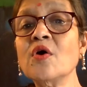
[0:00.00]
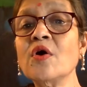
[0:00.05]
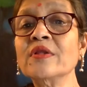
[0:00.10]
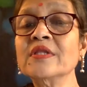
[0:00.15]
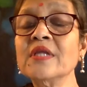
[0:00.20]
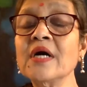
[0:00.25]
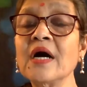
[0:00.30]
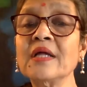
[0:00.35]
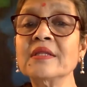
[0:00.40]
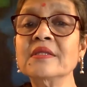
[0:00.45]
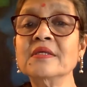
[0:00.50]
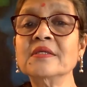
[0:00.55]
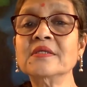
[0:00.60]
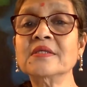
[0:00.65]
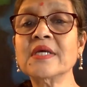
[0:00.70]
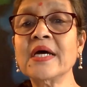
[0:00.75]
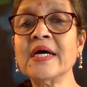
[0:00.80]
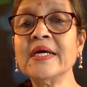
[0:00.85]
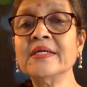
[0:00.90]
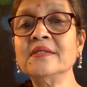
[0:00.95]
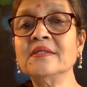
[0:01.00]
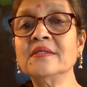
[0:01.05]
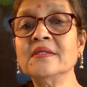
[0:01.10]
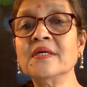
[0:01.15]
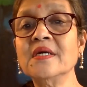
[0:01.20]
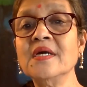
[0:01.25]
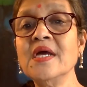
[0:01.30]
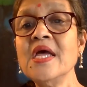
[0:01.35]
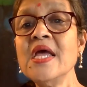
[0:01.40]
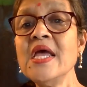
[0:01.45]
on the other side.
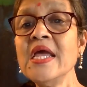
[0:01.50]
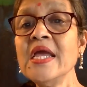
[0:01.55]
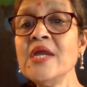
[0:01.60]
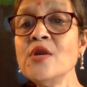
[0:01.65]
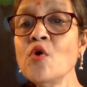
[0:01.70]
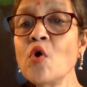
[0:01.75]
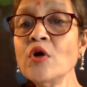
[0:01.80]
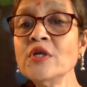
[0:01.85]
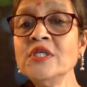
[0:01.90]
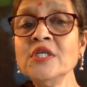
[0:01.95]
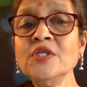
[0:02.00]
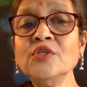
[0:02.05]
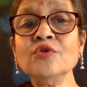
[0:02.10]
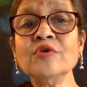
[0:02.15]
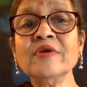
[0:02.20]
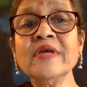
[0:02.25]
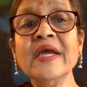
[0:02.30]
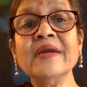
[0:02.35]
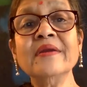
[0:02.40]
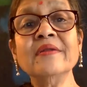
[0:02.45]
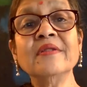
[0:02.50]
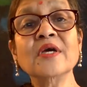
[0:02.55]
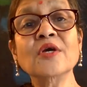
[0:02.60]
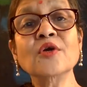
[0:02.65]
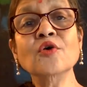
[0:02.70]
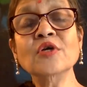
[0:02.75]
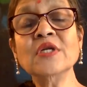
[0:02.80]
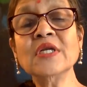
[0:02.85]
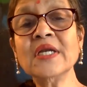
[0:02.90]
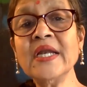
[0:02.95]
In order to get the
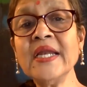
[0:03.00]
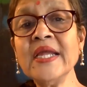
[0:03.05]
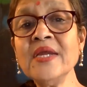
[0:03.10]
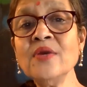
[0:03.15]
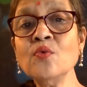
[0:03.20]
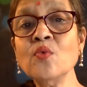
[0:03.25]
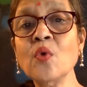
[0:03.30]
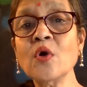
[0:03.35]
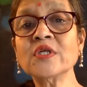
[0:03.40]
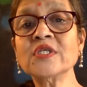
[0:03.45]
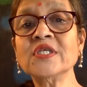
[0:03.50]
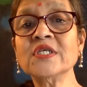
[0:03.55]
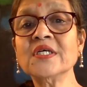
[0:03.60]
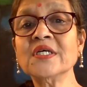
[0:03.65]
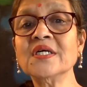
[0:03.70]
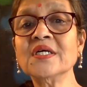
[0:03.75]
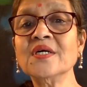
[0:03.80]
good clean water,